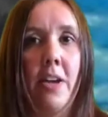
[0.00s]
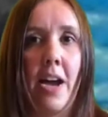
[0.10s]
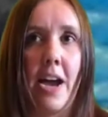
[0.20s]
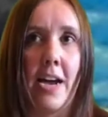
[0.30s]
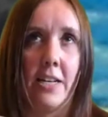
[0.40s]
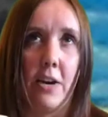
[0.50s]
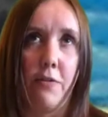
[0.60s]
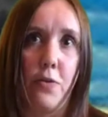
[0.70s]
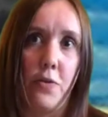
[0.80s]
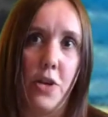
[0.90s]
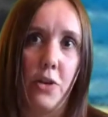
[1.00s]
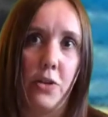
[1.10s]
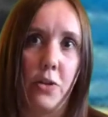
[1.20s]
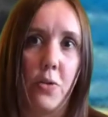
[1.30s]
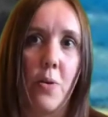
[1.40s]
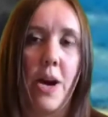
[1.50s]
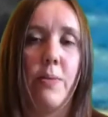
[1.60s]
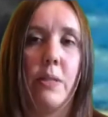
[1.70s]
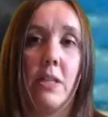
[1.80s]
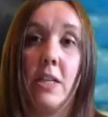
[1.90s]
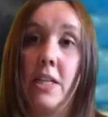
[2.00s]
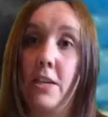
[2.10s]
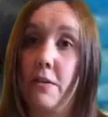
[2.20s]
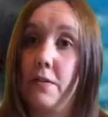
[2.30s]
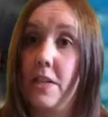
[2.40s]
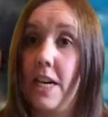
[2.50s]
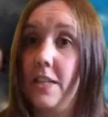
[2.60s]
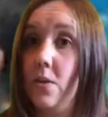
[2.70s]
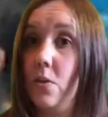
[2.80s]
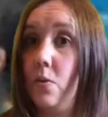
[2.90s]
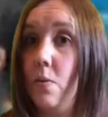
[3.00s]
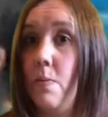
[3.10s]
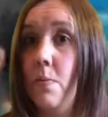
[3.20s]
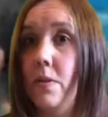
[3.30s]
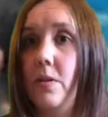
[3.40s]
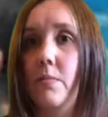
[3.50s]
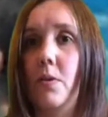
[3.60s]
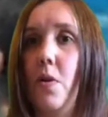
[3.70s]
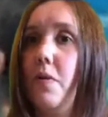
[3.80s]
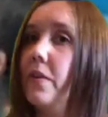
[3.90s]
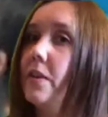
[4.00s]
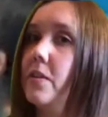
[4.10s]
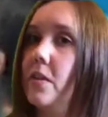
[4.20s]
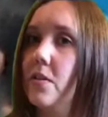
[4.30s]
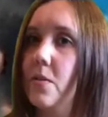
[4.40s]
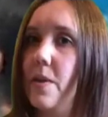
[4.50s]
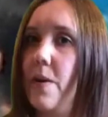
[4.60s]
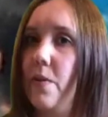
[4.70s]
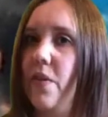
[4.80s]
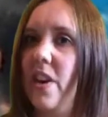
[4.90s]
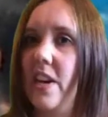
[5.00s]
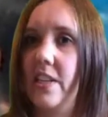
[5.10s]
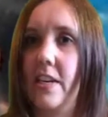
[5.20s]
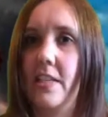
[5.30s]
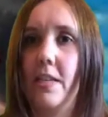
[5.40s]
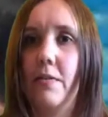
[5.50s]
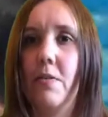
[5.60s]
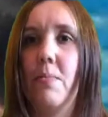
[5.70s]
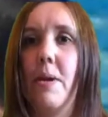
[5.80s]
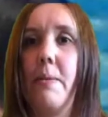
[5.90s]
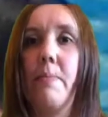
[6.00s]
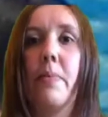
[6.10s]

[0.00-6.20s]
And a few years ago, I was lucky enough to get to swim with some dolphins. So that was very exciting for me.